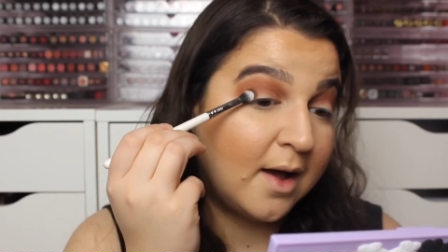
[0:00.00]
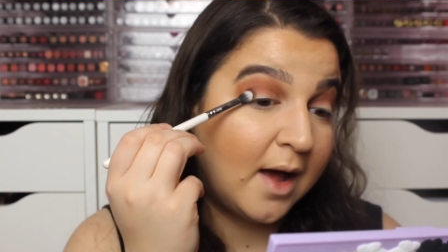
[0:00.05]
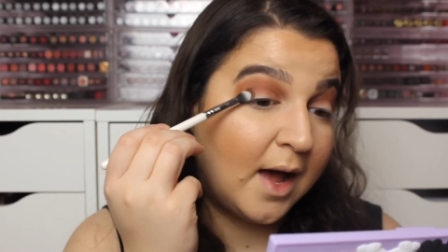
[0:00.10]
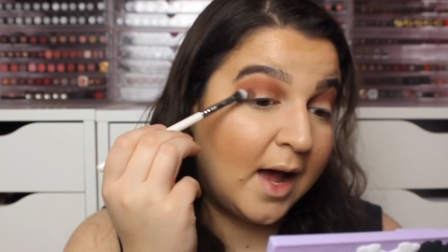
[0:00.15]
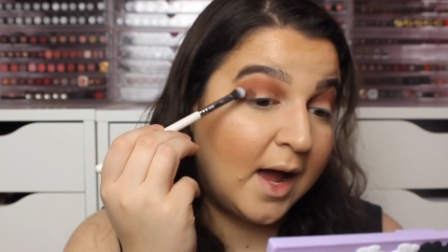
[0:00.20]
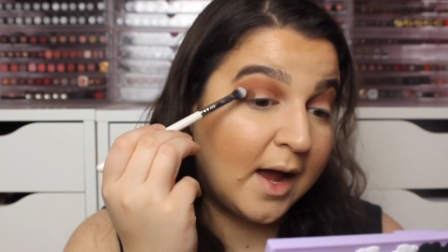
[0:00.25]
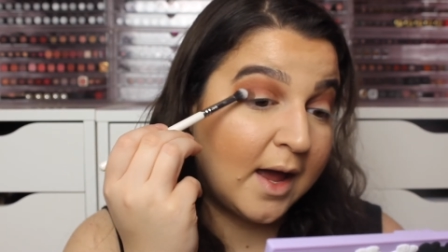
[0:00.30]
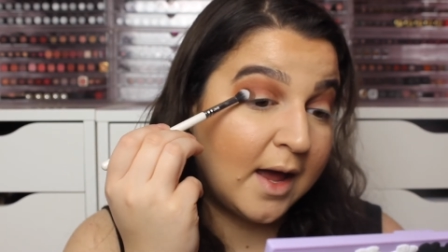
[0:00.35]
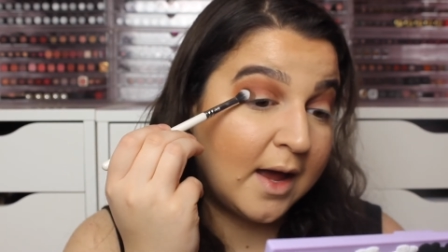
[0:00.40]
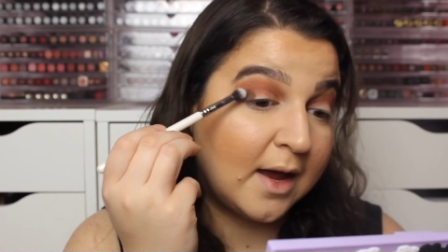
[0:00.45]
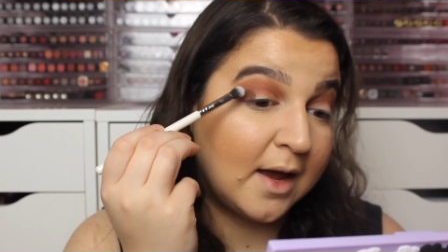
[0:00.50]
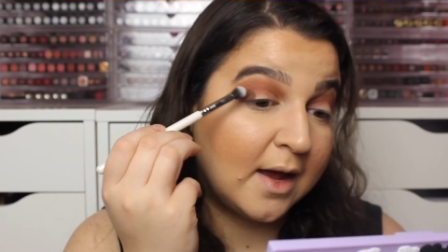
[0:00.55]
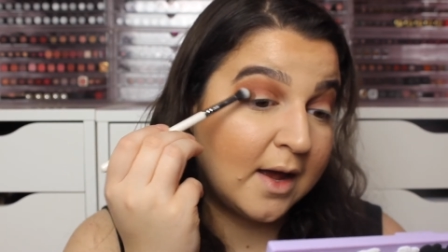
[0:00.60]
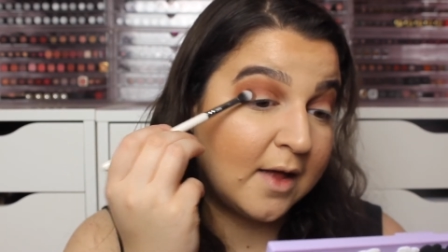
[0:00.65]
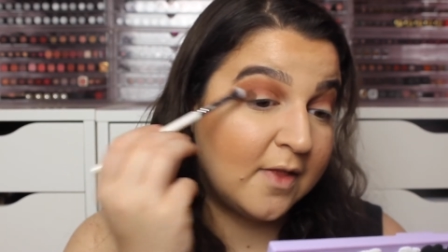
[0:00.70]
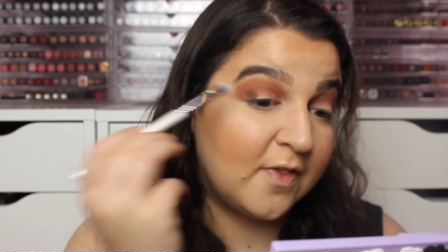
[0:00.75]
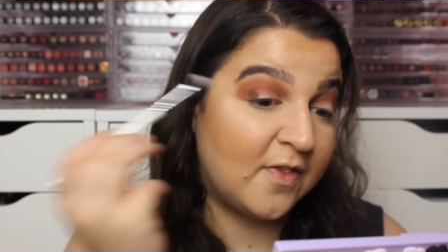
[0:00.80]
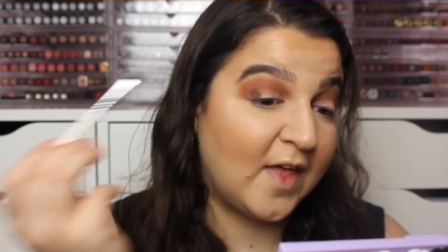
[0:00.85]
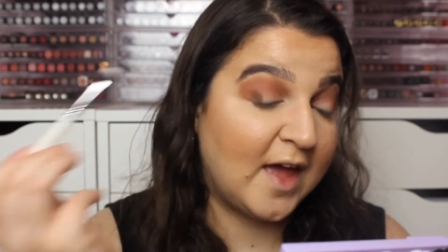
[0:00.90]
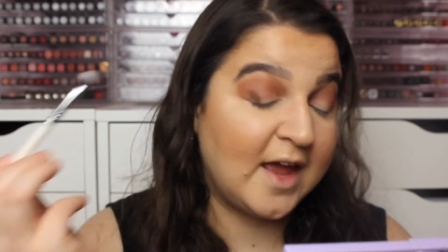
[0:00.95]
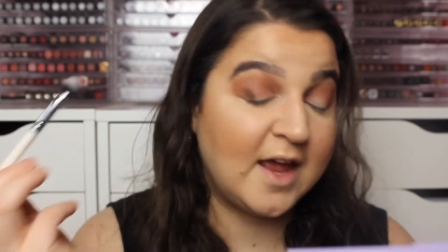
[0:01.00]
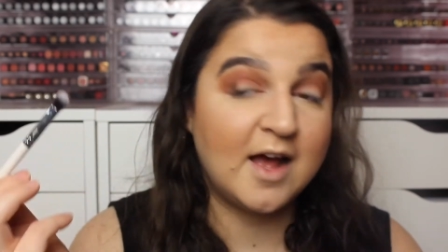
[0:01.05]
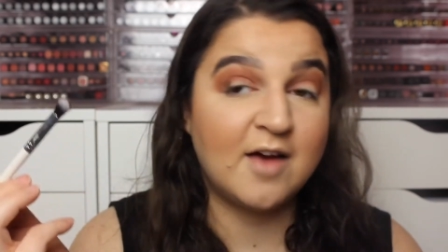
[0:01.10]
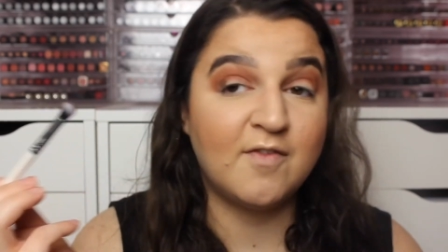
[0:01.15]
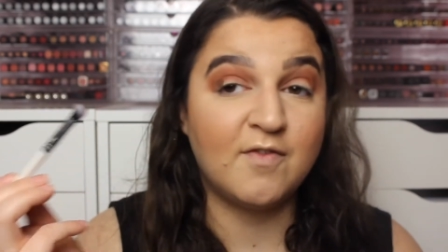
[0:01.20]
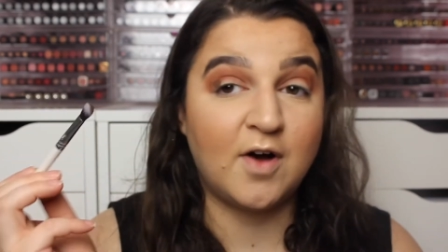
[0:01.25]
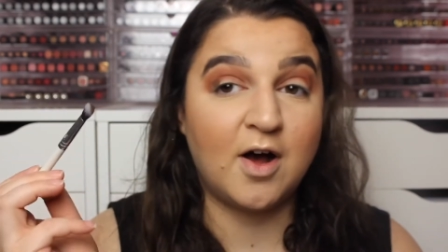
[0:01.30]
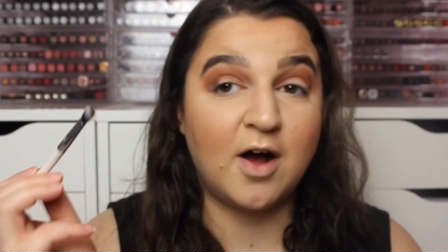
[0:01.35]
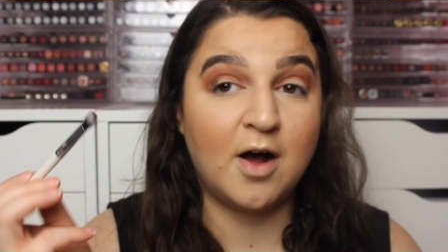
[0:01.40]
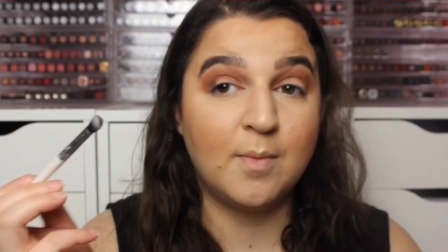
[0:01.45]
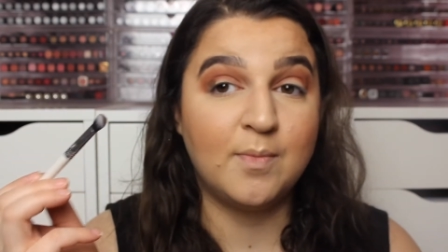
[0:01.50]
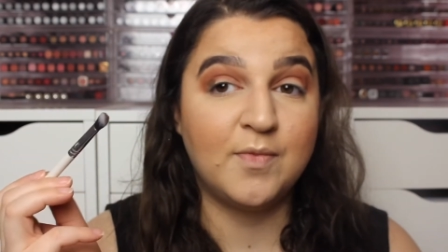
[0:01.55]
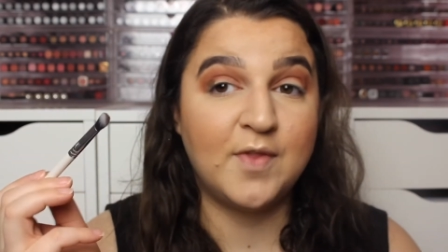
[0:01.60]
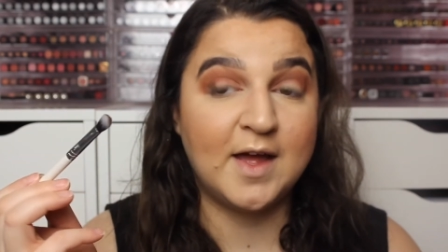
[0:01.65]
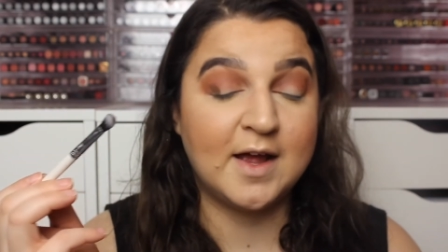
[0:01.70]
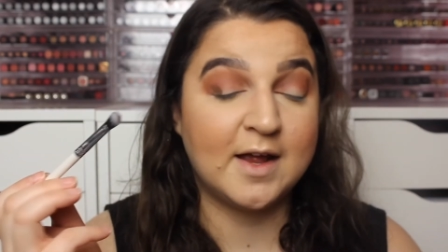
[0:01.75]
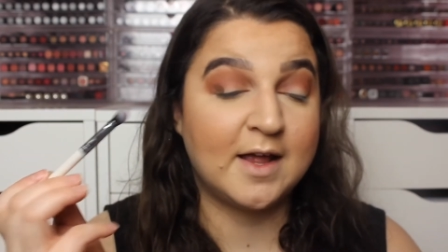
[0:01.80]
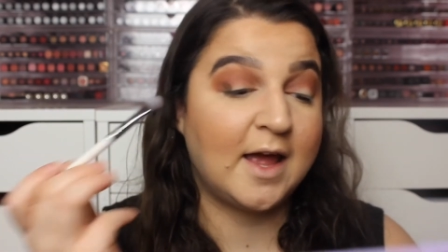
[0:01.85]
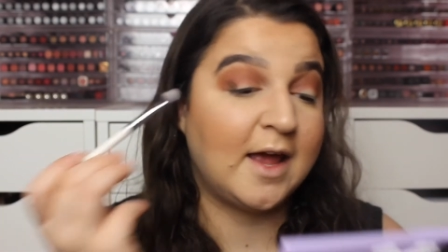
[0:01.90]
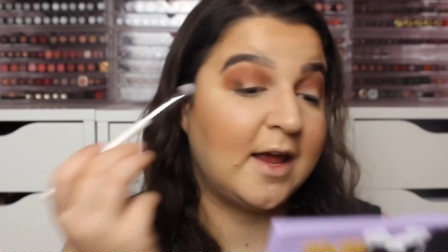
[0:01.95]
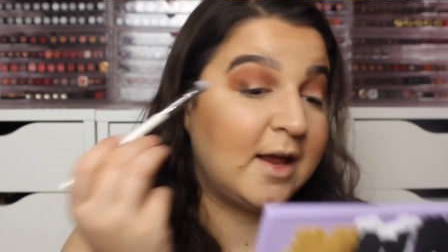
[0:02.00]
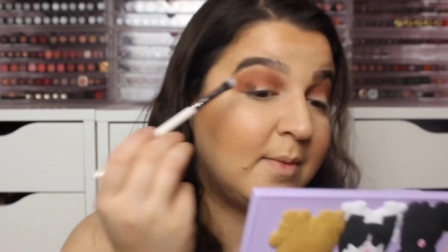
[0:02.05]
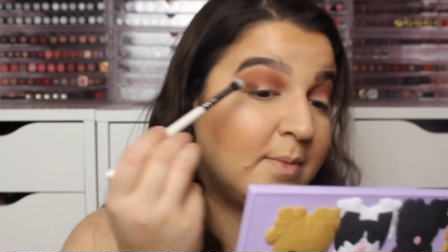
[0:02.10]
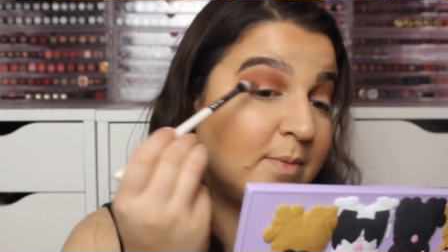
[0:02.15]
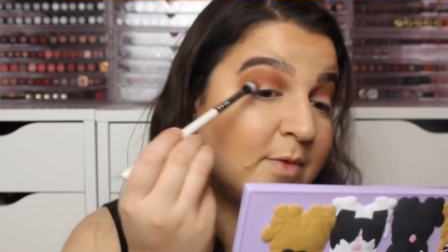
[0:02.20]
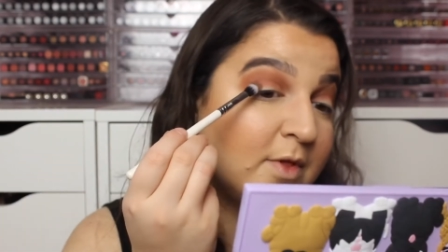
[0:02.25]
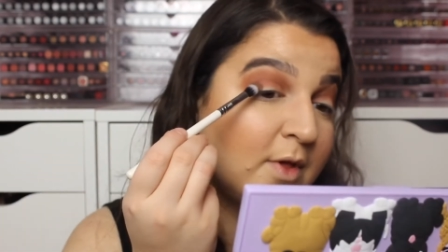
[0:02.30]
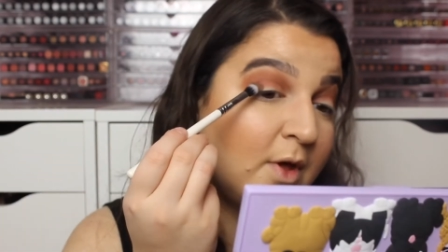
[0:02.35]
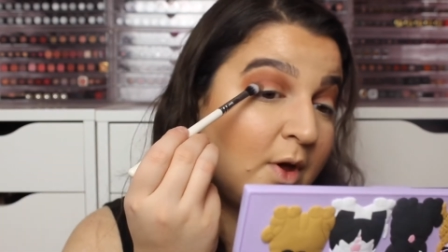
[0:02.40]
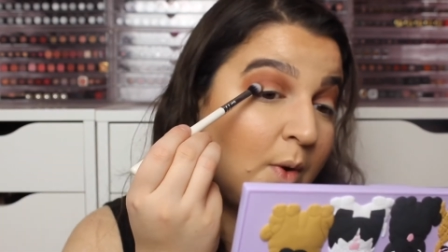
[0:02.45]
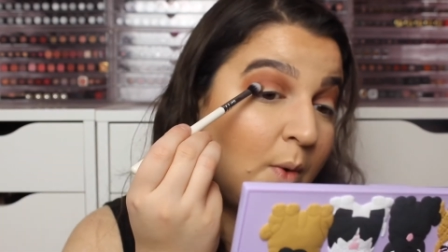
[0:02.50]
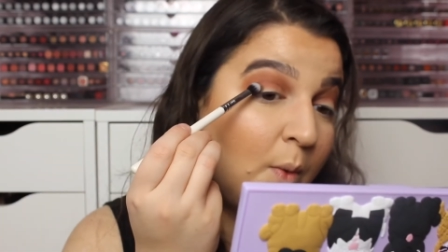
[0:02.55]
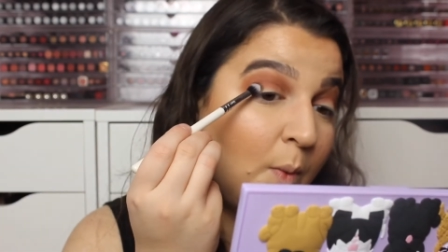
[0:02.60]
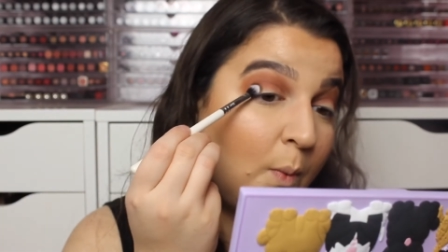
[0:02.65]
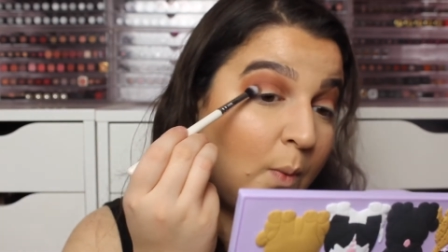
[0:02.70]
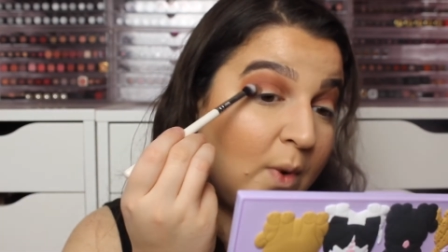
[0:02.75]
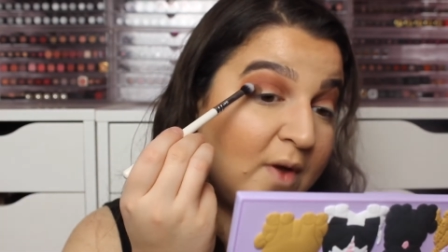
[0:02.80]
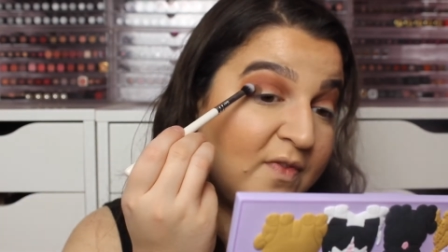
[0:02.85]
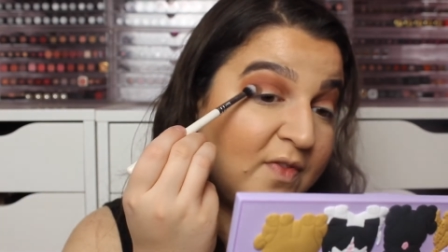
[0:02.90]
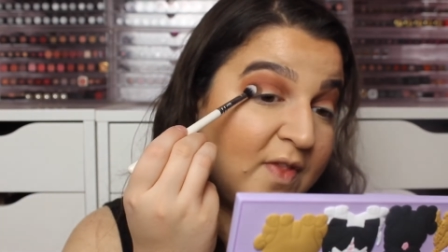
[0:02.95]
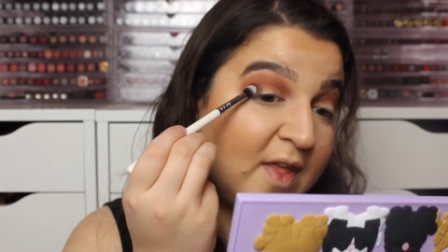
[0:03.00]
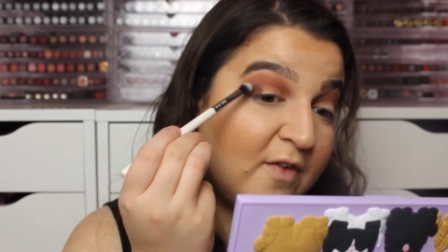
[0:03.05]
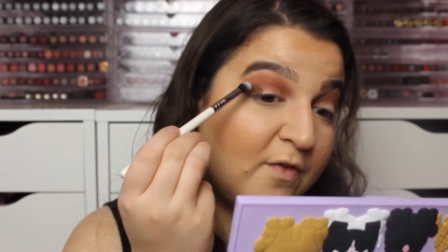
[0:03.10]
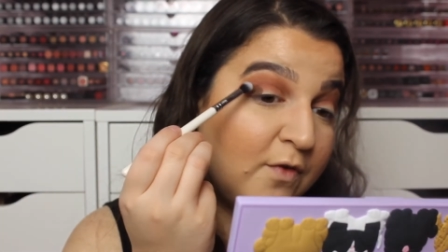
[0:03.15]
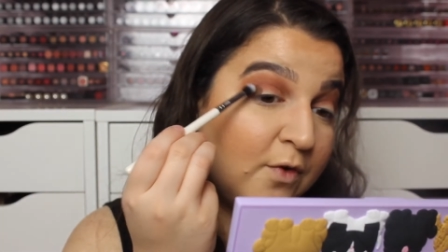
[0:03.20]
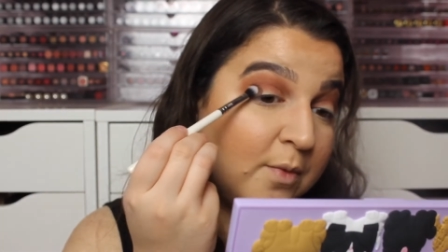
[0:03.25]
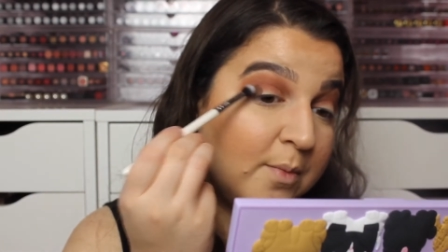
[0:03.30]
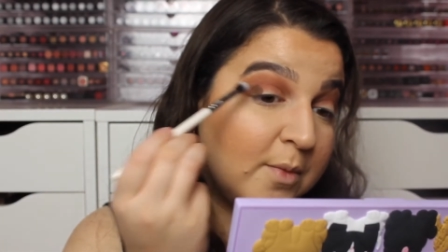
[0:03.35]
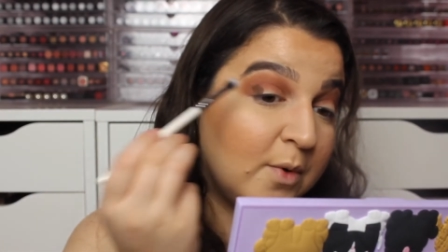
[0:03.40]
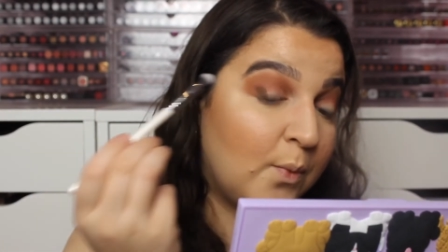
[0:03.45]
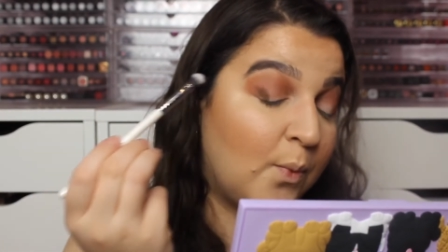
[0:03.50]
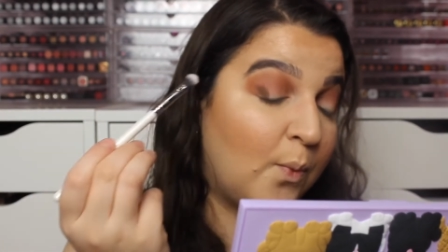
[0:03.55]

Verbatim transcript: Okay, they have upped their games with their form.